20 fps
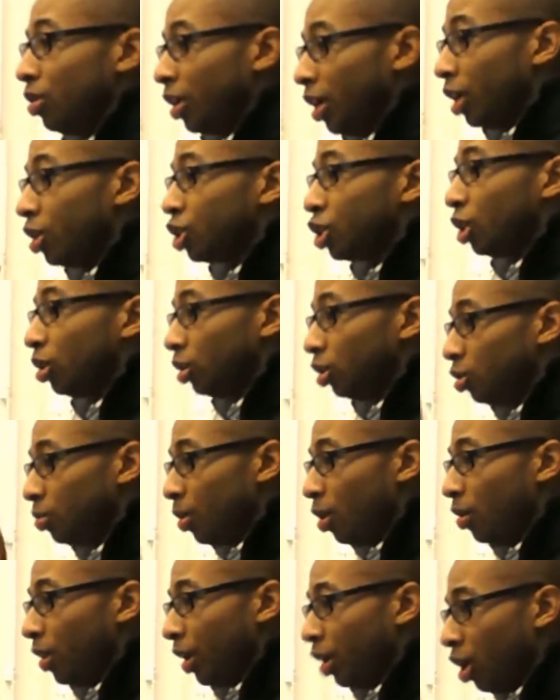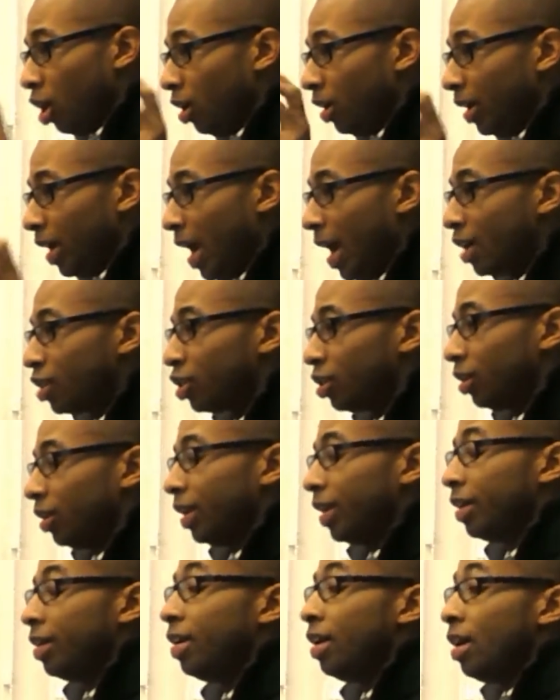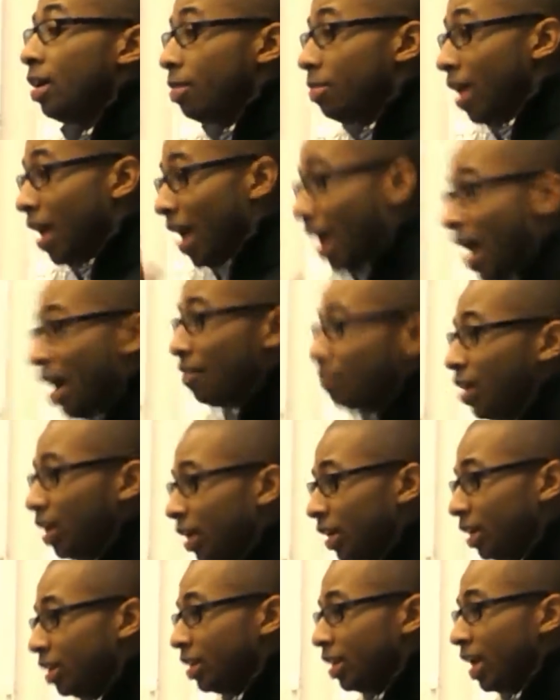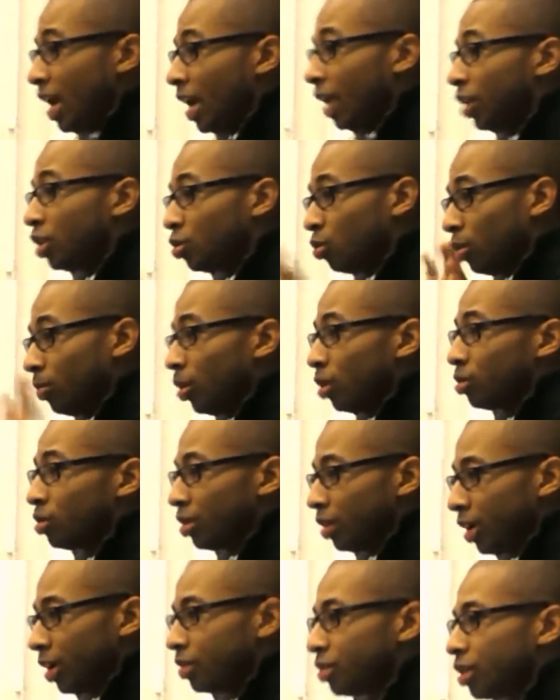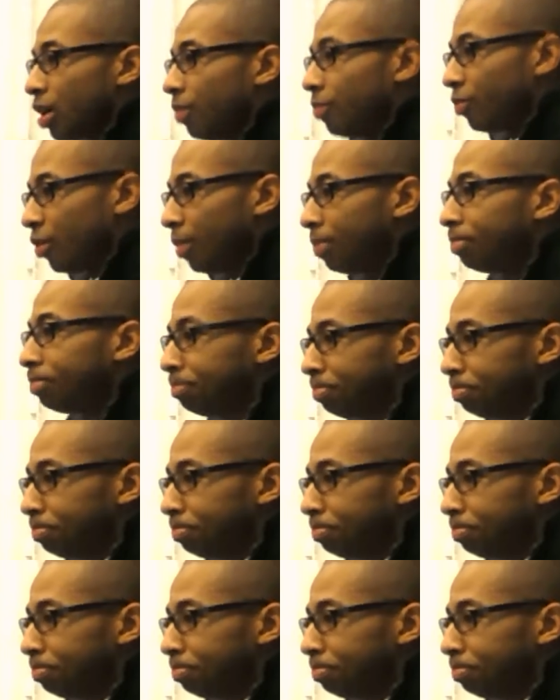The gun show loophole, they call it nationally. They have that in Indiana, that's where most of the guns come from.